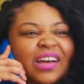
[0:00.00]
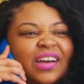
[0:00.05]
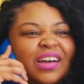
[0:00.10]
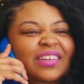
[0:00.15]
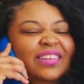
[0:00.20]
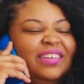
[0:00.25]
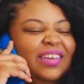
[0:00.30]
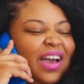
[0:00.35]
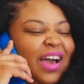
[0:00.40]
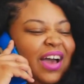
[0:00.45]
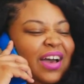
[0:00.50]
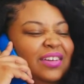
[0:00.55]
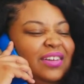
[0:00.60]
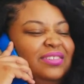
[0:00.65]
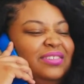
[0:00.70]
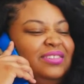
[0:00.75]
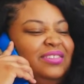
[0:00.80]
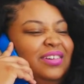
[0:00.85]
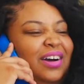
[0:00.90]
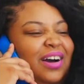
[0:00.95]

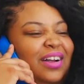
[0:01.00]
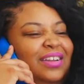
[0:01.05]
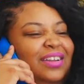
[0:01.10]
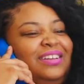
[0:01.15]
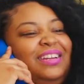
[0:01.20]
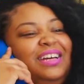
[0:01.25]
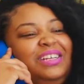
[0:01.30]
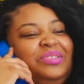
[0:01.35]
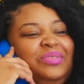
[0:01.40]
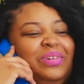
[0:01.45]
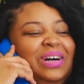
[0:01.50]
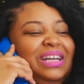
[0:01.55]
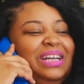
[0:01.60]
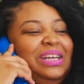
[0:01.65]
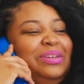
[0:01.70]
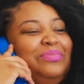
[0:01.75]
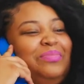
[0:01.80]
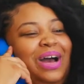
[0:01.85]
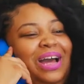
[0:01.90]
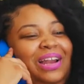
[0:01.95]
Yes, darling. That's where I
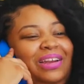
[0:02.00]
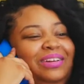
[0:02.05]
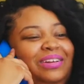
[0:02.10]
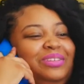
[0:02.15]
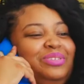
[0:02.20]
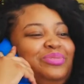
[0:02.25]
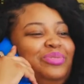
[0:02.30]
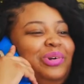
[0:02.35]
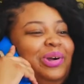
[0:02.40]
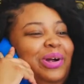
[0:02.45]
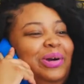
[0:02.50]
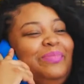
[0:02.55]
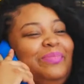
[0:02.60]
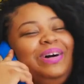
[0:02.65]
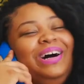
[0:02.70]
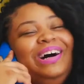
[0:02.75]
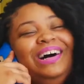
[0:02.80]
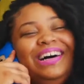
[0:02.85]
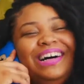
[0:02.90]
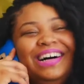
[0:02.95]
get my looks
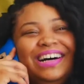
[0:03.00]
from.